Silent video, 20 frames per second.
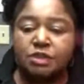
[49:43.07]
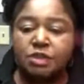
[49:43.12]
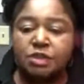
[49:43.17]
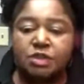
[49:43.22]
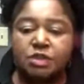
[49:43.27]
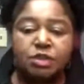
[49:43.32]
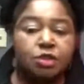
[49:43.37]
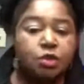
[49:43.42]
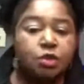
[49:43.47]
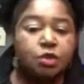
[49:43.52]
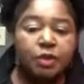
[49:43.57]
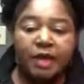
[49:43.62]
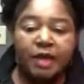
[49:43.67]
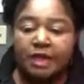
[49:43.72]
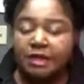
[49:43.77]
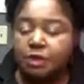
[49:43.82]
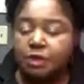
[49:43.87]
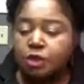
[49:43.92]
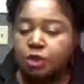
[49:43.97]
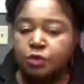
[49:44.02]
create
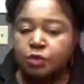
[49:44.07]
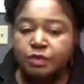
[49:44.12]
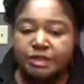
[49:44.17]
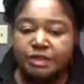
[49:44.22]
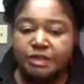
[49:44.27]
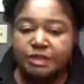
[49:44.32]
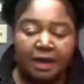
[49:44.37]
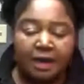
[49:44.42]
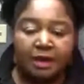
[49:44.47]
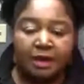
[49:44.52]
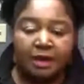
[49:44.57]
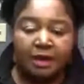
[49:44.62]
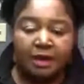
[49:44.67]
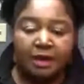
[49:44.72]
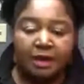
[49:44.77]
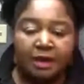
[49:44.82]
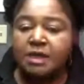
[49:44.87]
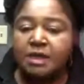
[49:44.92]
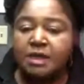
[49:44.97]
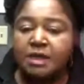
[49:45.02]
new styles.
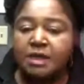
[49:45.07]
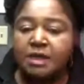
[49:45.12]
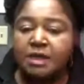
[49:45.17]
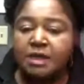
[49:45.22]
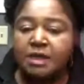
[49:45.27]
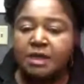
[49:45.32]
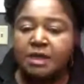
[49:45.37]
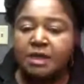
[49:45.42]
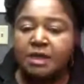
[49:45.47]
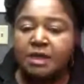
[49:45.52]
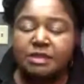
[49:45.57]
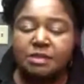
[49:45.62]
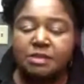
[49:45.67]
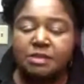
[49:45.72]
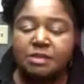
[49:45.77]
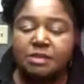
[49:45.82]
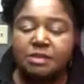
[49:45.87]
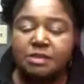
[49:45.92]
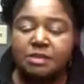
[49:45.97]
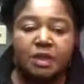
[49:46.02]
I put some other
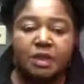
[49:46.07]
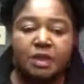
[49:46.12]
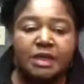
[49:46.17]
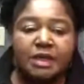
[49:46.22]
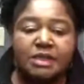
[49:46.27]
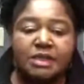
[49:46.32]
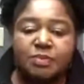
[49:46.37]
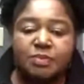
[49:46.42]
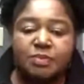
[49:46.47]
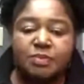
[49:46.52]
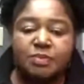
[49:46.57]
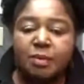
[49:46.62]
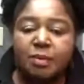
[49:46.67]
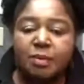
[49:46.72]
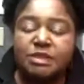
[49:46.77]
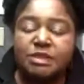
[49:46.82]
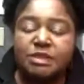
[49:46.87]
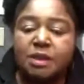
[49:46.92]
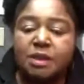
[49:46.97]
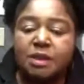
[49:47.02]
links, but I'm also
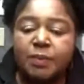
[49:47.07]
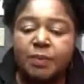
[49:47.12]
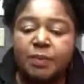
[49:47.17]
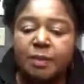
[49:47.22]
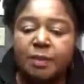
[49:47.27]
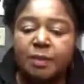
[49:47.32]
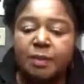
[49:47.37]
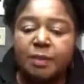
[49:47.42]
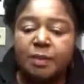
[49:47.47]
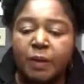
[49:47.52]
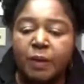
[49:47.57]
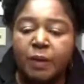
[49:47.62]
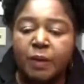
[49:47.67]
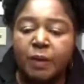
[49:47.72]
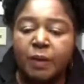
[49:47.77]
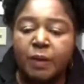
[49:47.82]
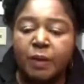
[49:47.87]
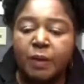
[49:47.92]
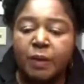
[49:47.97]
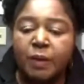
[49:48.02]
going to put my
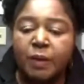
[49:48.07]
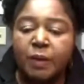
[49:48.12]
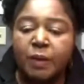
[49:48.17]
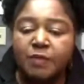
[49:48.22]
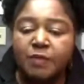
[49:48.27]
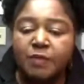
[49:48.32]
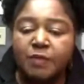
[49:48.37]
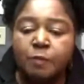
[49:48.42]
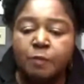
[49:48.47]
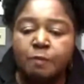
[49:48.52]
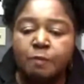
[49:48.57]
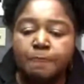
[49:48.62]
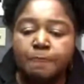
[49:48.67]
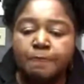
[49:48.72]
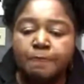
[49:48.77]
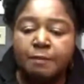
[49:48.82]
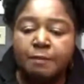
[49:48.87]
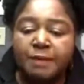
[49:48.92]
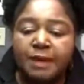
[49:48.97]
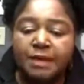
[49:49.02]
website up there
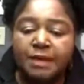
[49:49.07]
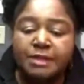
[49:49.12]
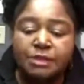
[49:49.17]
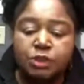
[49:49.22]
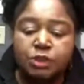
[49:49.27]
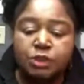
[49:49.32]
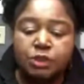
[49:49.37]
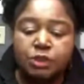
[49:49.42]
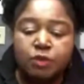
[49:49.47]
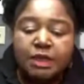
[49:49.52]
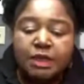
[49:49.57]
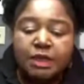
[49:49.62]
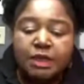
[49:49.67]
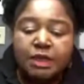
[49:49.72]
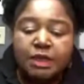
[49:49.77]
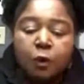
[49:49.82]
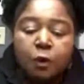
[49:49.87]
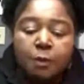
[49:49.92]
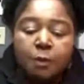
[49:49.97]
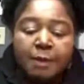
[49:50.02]
because you can go on
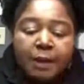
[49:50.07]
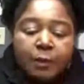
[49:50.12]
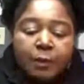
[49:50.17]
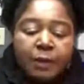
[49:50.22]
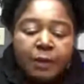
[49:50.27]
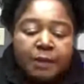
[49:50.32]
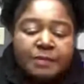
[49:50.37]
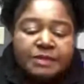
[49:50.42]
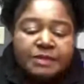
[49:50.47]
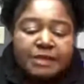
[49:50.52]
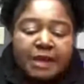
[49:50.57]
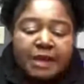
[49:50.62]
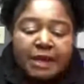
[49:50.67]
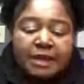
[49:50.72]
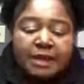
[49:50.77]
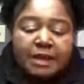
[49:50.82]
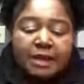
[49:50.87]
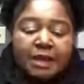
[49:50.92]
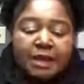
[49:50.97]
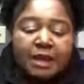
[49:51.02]
my website
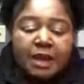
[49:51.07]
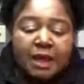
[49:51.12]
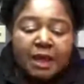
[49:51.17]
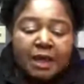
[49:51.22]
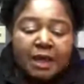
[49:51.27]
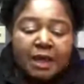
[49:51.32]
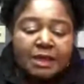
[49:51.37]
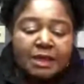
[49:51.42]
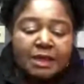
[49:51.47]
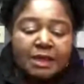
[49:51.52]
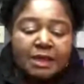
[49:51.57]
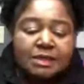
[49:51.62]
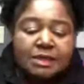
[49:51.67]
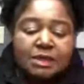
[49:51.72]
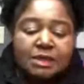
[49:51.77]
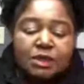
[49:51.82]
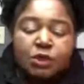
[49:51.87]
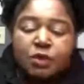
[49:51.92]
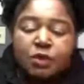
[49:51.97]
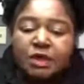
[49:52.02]
and you
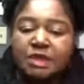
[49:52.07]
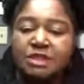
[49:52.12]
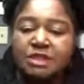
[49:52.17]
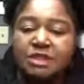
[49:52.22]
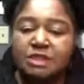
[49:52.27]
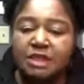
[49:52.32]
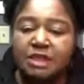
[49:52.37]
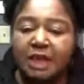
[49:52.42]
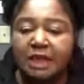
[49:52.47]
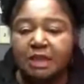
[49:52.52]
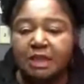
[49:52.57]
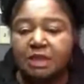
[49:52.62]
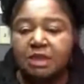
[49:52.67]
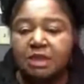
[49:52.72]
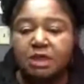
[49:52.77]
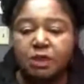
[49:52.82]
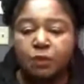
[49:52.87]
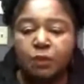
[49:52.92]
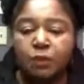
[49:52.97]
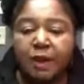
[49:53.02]
can just kind of look
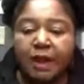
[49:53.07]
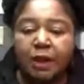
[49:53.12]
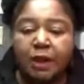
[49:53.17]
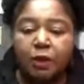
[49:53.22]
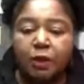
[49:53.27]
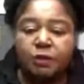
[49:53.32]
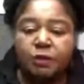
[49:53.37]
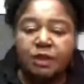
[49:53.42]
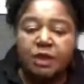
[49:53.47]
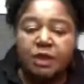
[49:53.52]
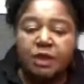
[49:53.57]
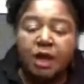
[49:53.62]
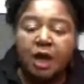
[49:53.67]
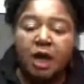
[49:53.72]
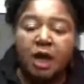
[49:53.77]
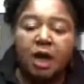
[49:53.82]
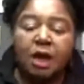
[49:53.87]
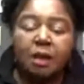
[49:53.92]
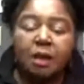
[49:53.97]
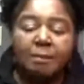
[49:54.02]
around.
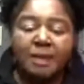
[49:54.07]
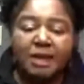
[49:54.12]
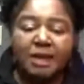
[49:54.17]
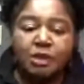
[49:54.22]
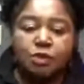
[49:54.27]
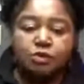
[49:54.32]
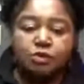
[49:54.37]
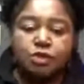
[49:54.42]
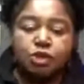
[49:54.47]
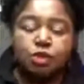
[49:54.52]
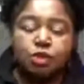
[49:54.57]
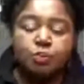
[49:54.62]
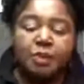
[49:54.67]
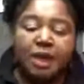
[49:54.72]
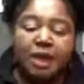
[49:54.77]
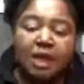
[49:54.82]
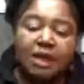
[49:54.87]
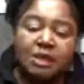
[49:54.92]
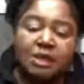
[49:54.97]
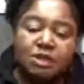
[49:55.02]
My YouTube page,
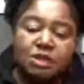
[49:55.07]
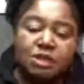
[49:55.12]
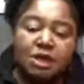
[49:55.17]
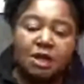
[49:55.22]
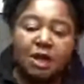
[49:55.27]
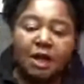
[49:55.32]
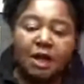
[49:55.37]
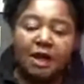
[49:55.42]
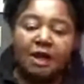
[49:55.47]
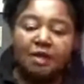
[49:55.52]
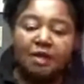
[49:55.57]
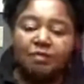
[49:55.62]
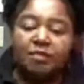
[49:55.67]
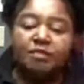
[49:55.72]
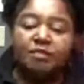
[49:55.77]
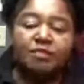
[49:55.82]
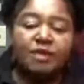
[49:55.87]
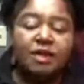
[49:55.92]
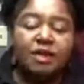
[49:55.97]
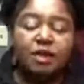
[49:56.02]
I have a
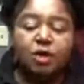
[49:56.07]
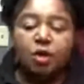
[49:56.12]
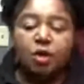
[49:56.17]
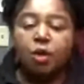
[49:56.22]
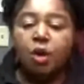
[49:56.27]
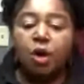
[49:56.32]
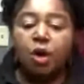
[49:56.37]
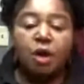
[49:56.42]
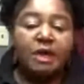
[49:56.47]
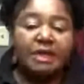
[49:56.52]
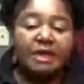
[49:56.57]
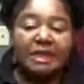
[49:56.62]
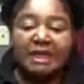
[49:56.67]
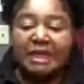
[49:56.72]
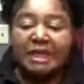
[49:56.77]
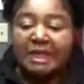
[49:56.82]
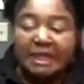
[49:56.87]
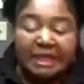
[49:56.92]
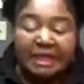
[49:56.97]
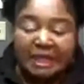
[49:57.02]
video on
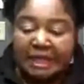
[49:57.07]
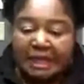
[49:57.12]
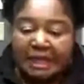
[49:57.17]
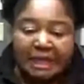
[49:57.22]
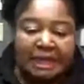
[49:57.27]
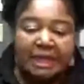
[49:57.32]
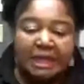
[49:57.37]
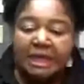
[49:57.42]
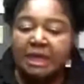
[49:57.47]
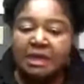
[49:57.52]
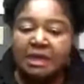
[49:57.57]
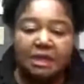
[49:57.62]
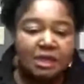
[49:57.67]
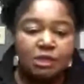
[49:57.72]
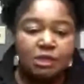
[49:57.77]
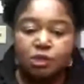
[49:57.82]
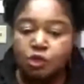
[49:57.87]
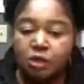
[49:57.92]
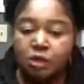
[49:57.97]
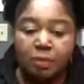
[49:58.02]
anything that you could
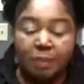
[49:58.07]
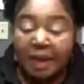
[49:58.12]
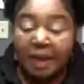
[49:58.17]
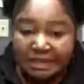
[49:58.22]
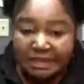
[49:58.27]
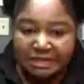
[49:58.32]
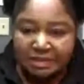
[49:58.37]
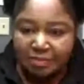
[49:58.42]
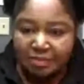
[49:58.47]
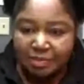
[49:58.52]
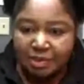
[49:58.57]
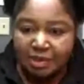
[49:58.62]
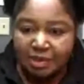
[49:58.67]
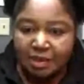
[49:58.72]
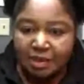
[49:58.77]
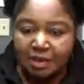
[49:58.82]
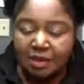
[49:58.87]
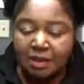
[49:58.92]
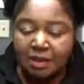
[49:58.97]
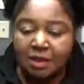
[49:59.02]
possibly
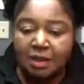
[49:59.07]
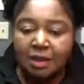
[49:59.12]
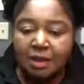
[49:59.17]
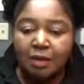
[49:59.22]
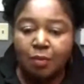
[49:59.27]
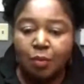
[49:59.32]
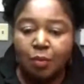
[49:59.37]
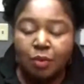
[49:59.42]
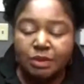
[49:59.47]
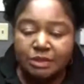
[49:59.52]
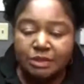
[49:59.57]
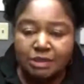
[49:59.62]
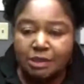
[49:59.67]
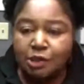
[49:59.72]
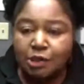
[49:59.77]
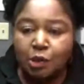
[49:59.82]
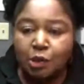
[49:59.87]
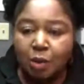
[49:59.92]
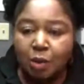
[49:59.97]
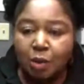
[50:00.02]
want to
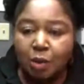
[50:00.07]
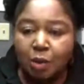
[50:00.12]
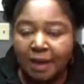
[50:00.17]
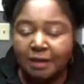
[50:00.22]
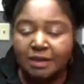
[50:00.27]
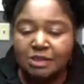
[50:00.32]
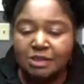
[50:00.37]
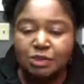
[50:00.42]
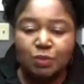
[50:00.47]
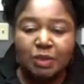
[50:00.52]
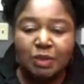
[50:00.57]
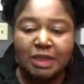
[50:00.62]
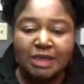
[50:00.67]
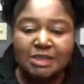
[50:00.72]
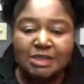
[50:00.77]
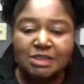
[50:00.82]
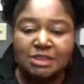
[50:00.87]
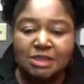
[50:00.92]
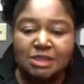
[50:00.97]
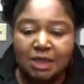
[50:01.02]
know about as it relates
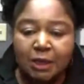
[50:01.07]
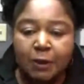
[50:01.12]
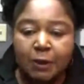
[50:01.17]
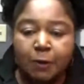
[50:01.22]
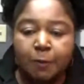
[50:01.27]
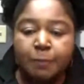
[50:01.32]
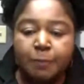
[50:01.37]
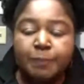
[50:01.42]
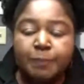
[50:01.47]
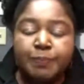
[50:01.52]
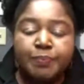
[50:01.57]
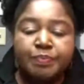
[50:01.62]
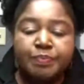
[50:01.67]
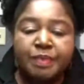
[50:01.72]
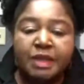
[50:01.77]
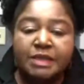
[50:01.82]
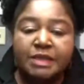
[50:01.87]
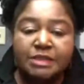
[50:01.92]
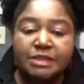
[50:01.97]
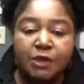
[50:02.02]
to hair.
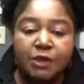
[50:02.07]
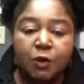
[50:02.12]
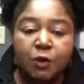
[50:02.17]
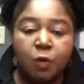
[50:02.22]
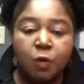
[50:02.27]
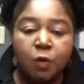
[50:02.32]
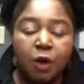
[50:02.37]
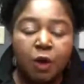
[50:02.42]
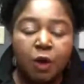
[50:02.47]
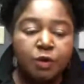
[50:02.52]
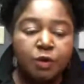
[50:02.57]
So all you